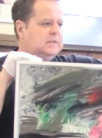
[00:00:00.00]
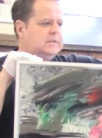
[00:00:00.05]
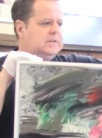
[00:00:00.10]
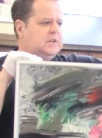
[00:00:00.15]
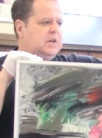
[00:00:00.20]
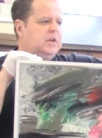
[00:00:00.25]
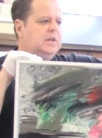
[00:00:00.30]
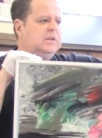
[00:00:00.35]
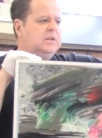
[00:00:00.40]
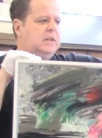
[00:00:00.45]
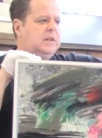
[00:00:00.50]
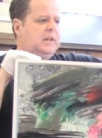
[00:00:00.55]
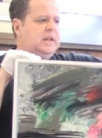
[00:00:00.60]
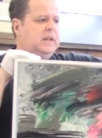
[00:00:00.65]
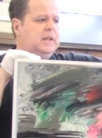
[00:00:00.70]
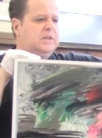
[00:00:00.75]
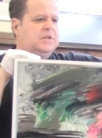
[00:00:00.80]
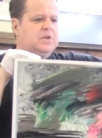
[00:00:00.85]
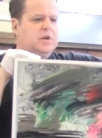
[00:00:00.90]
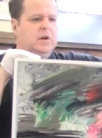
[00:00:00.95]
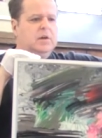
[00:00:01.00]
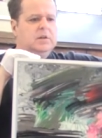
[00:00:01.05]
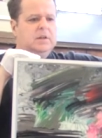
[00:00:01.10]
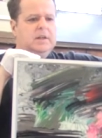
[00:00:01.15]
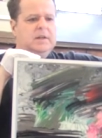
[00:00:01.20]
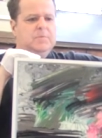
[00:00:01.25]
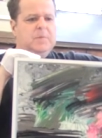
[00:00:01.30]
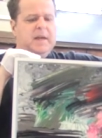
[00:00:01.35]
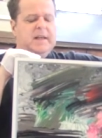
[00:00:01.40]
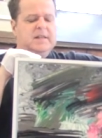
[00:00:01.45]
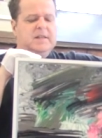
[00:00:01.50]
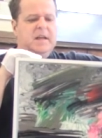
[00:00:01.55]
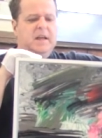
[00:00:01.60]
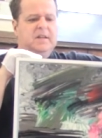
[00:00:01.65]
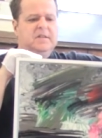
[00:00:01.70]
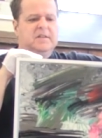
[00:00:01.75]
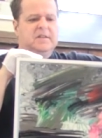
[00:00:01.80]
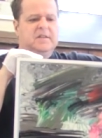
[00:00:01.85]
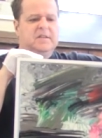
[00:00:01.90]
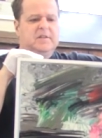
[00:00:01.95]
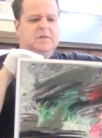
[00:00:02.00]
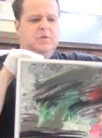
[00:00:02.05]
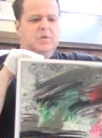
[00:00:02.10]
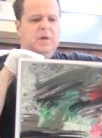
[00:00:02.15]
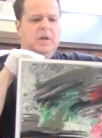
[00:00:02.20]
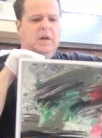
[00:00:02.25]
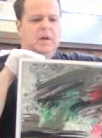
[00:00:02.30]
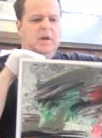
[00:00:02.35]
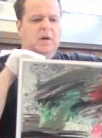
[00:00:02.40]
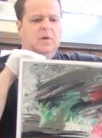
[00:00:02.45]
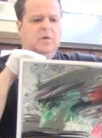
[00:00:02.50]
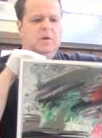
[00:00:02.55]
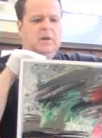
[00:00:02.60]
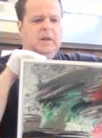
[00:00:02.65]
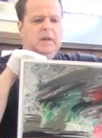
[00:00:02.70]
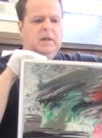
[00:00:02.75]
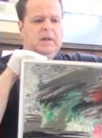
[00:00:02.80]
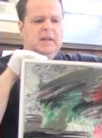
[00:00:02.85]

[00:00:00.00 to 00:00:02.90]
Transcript: Currently, Charlie maintains a studio